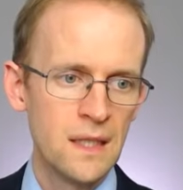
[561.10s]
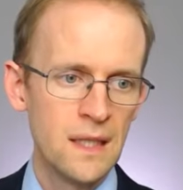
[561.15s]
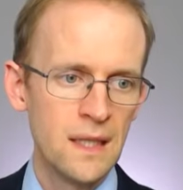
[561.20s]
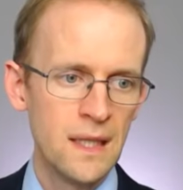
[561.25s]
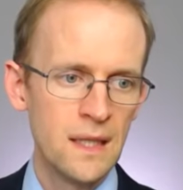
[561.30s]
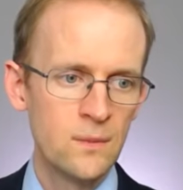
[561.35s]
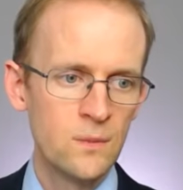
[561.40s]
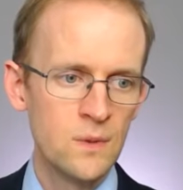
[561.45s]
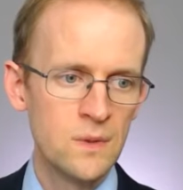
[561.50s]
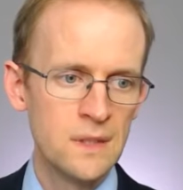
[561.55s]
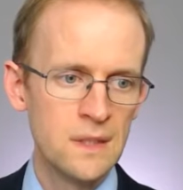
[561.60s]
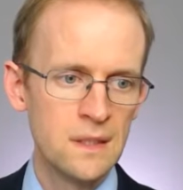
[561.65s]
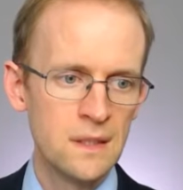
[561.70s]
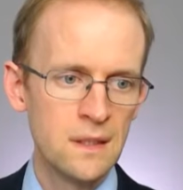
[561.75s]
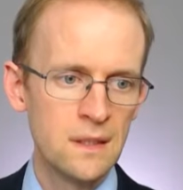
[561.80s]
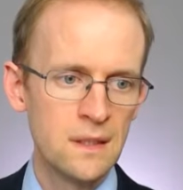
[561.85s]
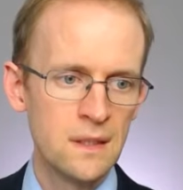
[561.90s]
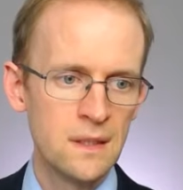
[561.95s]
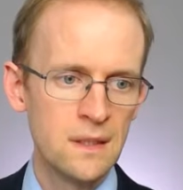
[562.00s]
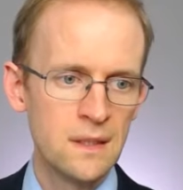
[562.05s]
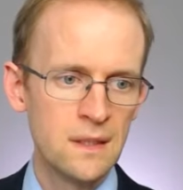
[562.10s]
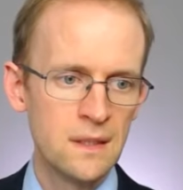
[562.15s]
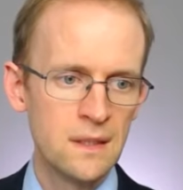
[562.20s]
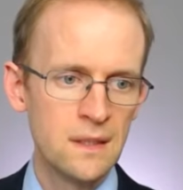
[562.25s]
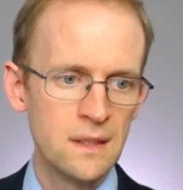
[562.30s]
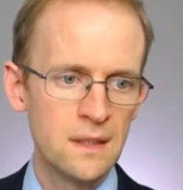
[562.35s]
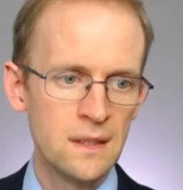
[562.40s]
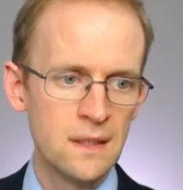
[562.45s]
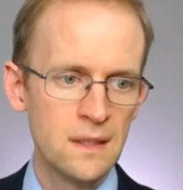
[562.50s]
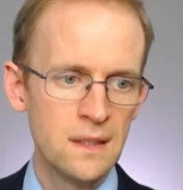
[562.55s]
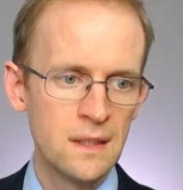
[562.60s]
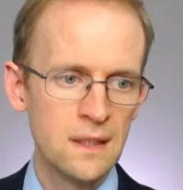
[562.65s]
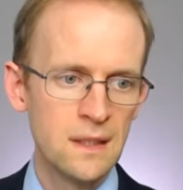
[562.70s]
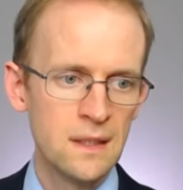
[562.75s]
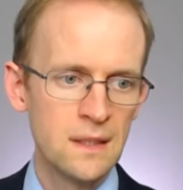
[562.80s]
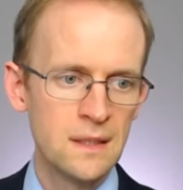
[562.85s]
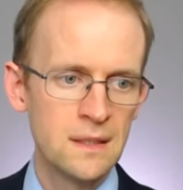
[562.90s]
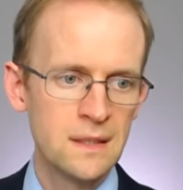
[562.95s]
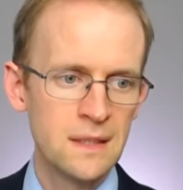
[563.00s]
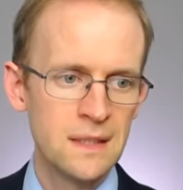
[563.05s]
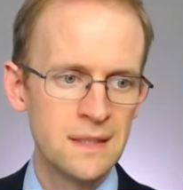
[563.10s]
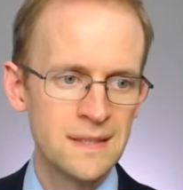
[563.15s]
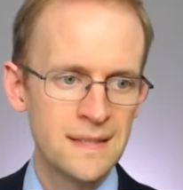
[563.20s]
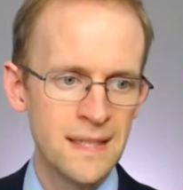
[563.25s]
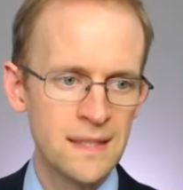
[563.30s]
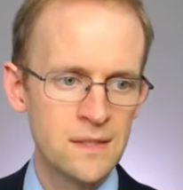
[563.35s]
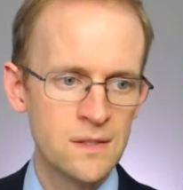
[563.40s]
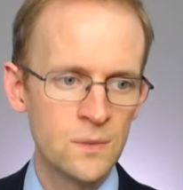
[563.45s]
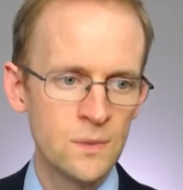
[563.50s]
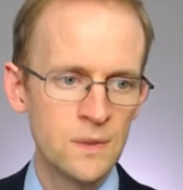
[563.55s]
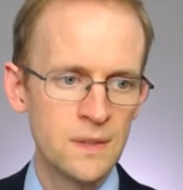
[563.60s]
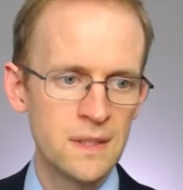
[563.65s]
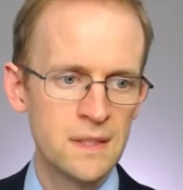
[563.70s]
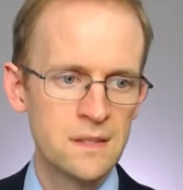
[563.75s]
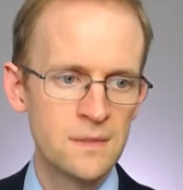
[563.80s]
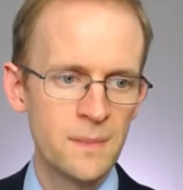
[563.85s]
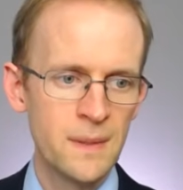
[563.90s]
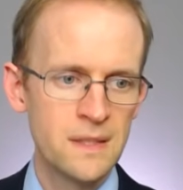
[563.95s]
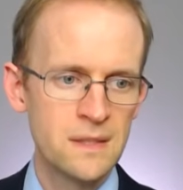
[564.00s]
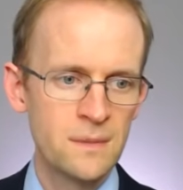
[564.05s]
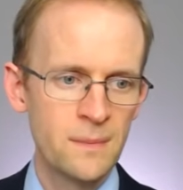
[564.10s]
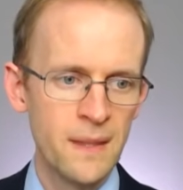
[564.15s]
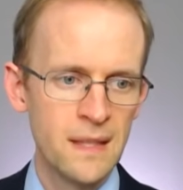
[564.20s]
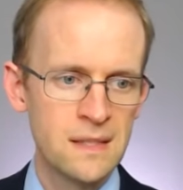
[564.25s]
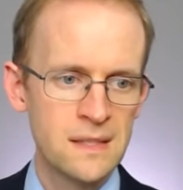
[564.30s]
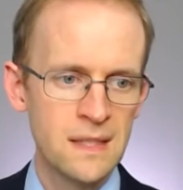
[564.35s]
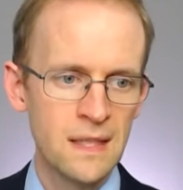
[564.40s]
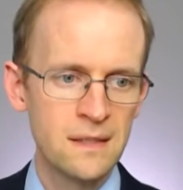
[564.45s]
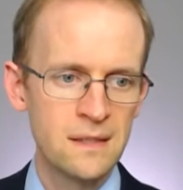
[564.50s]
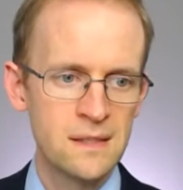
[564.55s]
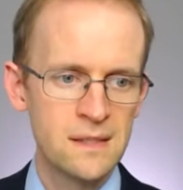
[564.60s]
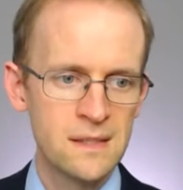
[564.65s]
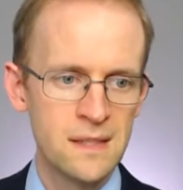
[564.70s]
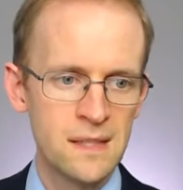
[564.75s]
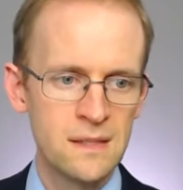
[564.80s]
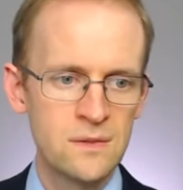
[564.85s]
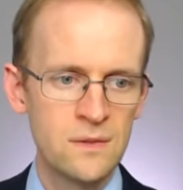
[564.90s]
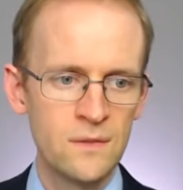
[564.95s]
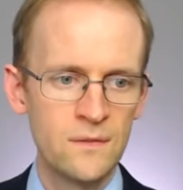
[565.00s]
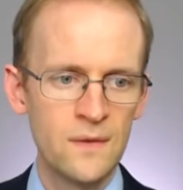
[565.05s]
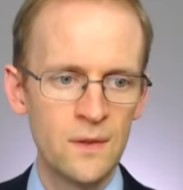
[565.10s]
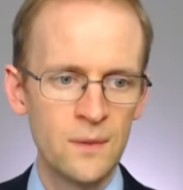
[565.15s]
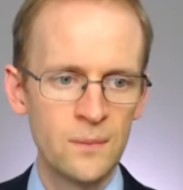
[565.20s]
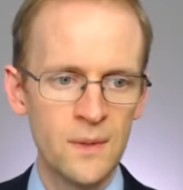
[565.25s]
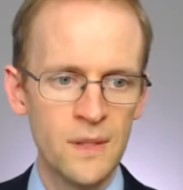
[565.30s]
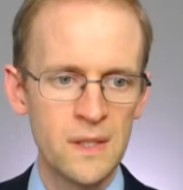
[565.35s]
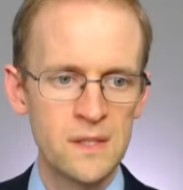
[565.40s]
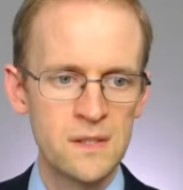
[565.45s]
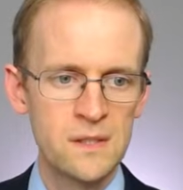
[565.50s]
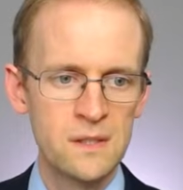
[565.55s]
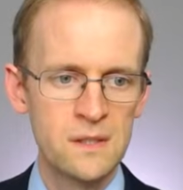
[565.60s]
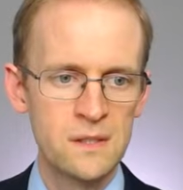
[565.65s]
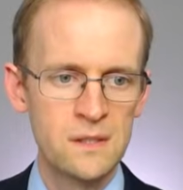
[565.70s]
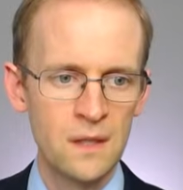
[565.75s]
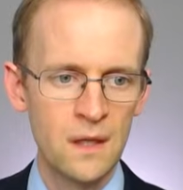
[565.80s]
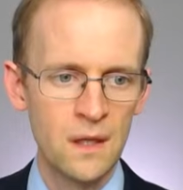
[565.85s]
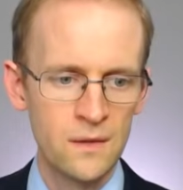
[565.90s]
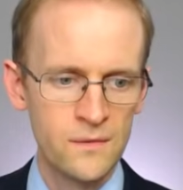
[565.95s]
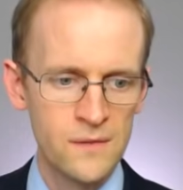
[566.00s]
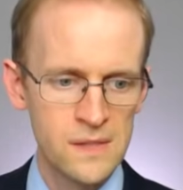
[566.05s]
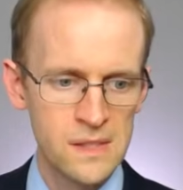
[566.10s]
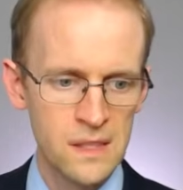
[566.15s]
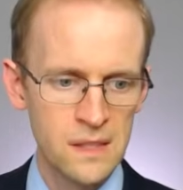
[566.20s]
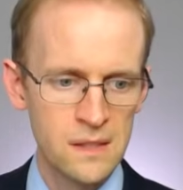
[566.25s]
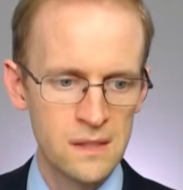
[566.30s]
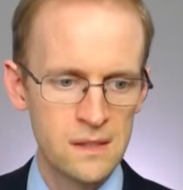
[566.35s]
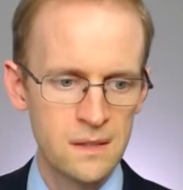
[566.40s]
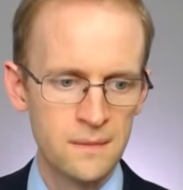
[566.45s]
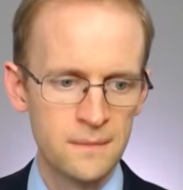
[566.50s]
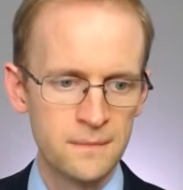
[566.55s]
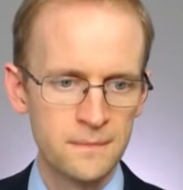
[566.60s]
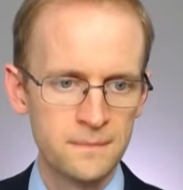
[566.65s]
the intention will need to be to maintain the centre of the operations overseas.